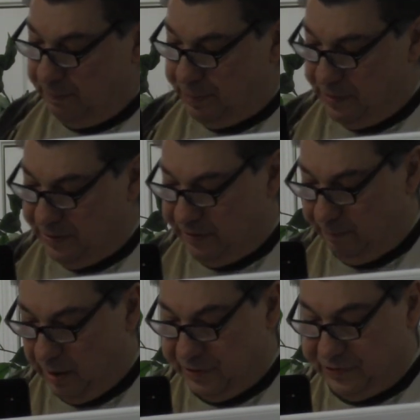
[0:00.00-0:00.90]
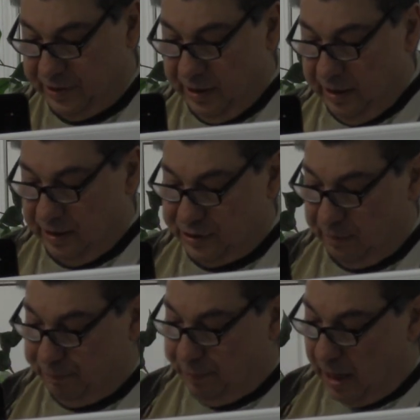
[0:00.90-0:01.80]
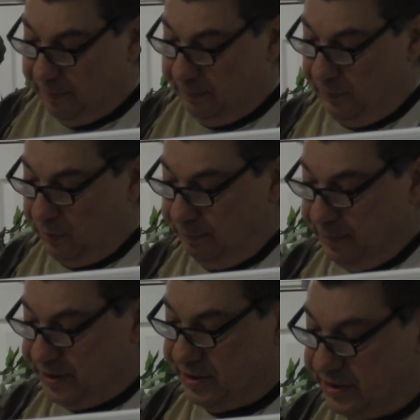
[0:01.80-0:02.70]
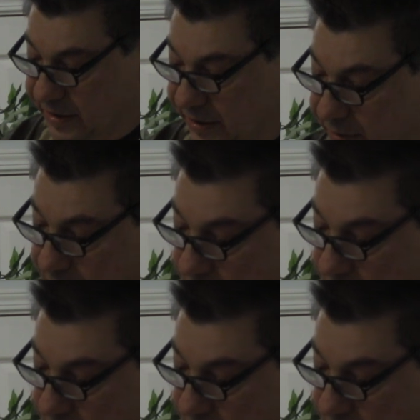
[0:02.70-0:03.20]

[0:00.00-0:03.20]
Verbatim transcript: period of months on some problem or business deal